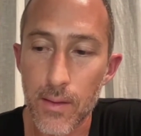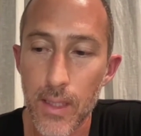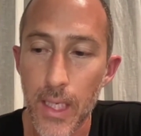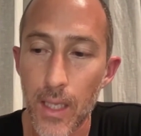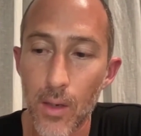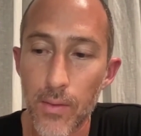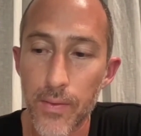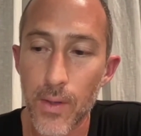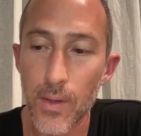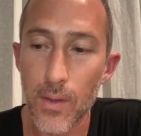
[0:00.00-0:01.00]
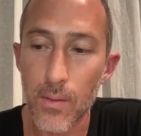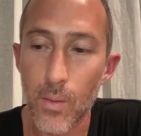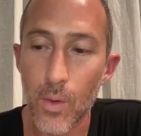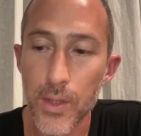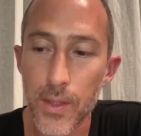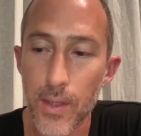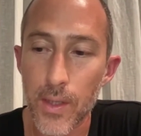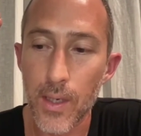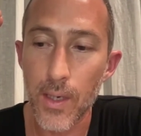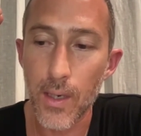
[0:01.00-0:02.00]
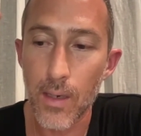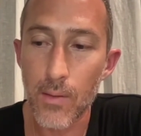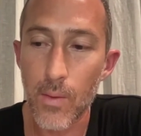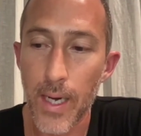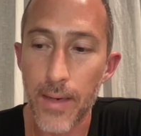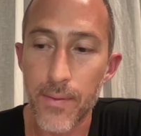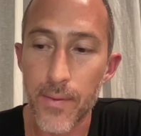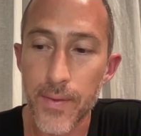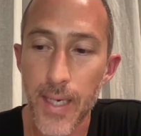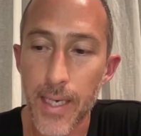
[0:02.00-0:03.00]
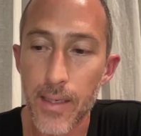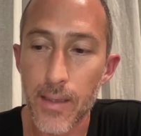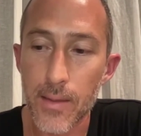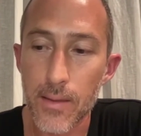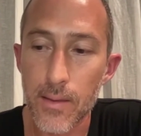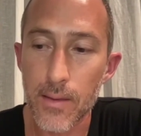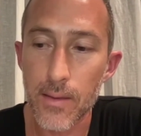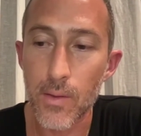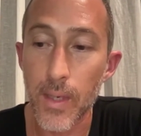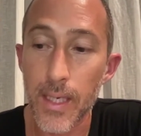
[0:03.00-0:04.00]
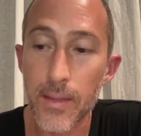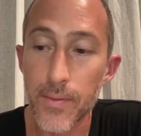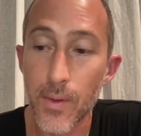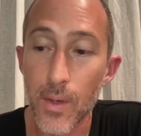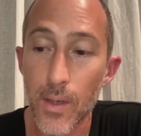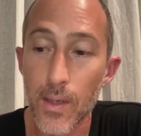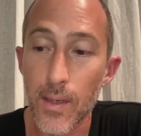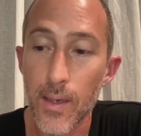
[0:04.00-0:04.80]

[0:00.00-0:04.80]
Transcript: yellow for water, red for fire, green for